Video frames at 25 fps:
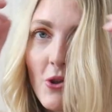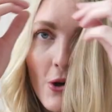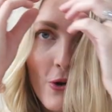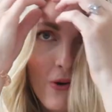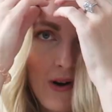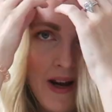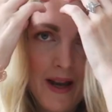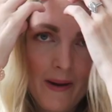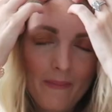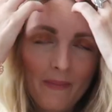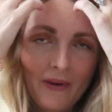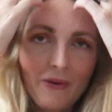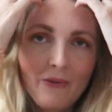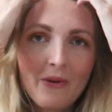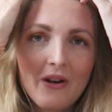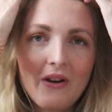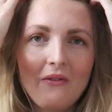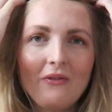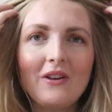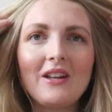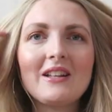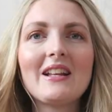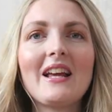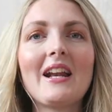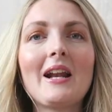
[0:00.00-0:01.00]
so happy
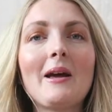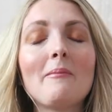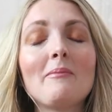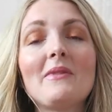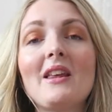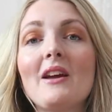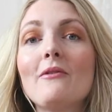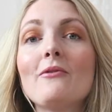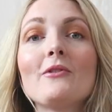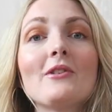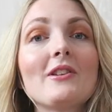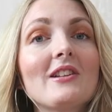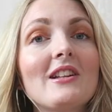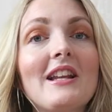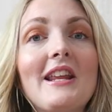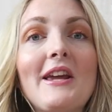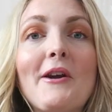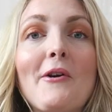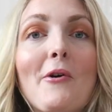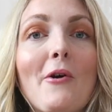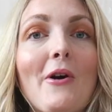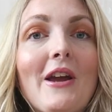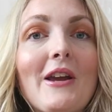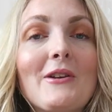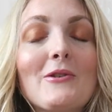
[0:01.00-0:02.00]
with it, and I'm definitely
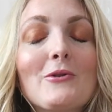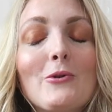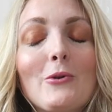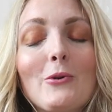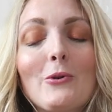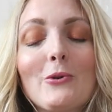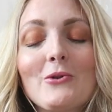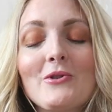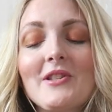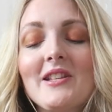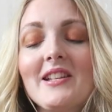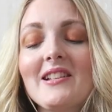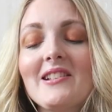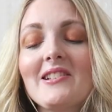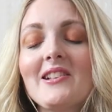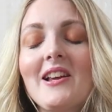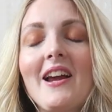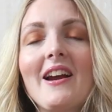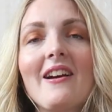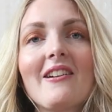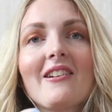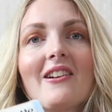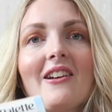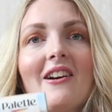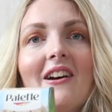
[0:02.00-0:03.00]
going to use this
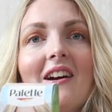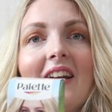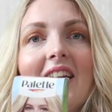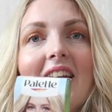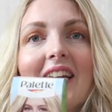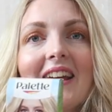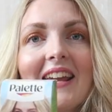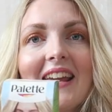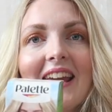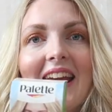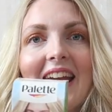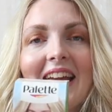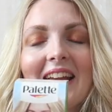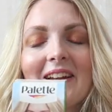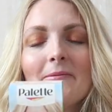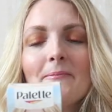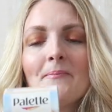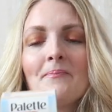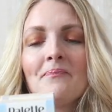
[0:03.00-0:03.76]
hair dye again.